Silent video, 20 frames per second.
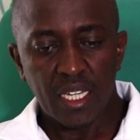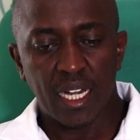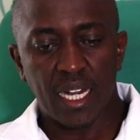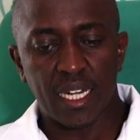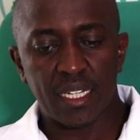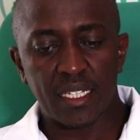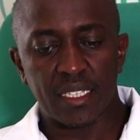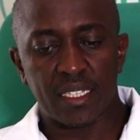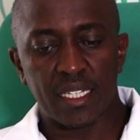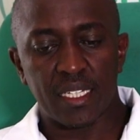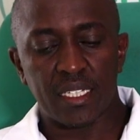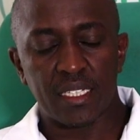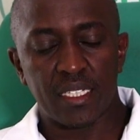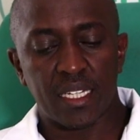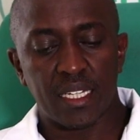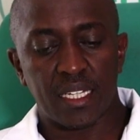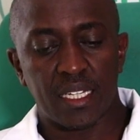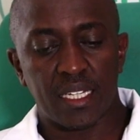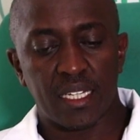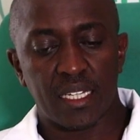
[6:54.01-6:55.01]
And
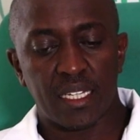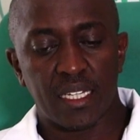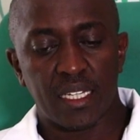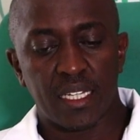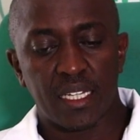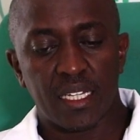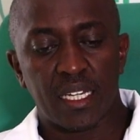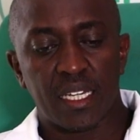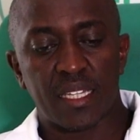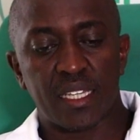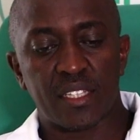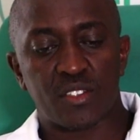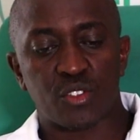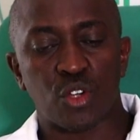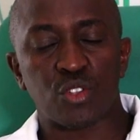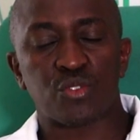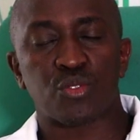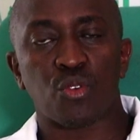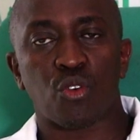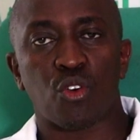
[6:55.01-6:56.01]
then there's
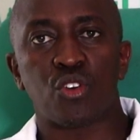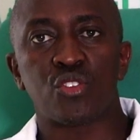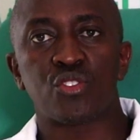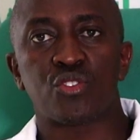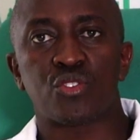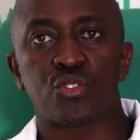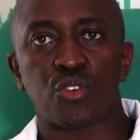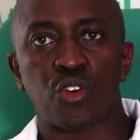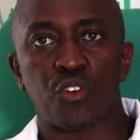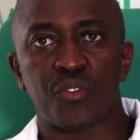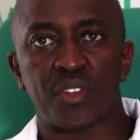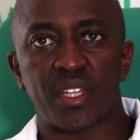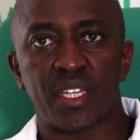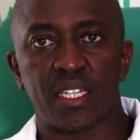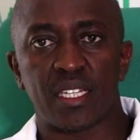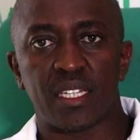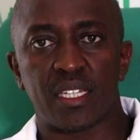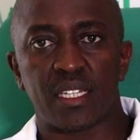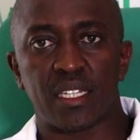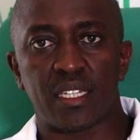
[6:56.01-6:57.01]
also control of
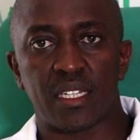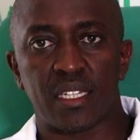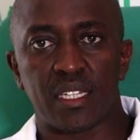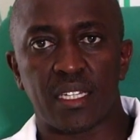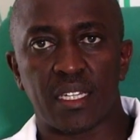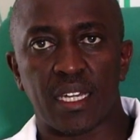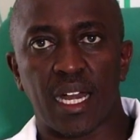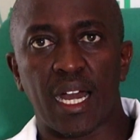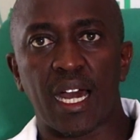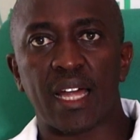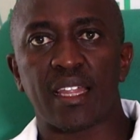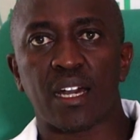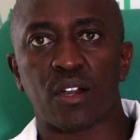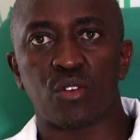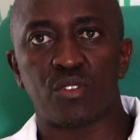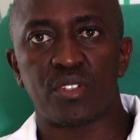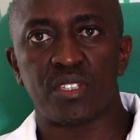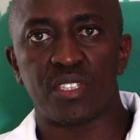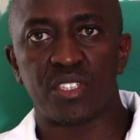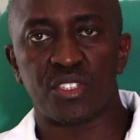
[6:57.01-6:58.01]
the other
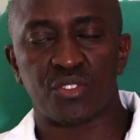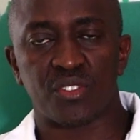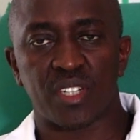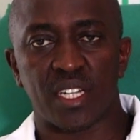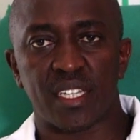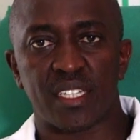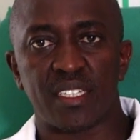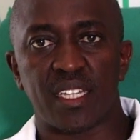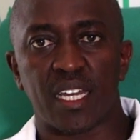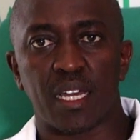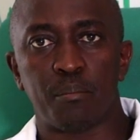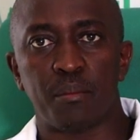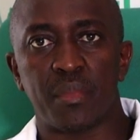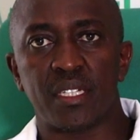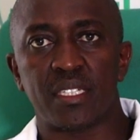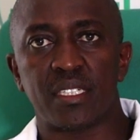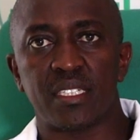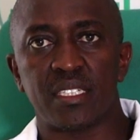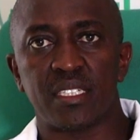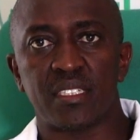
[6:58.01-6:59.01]
conditions like
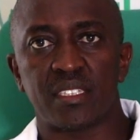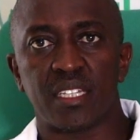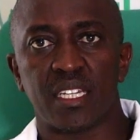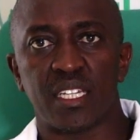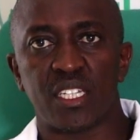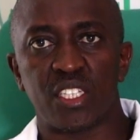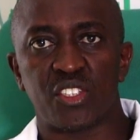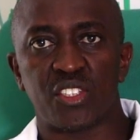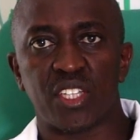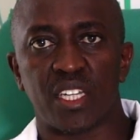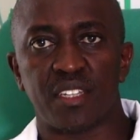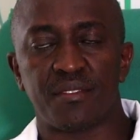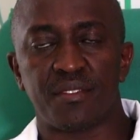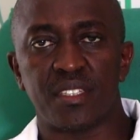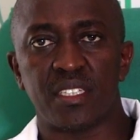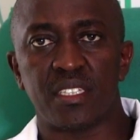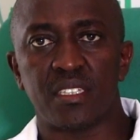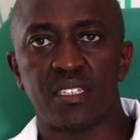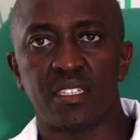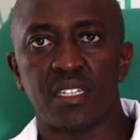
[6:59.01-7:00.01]
diabetes,
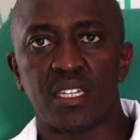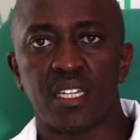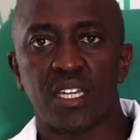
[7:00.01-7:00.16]
HIV,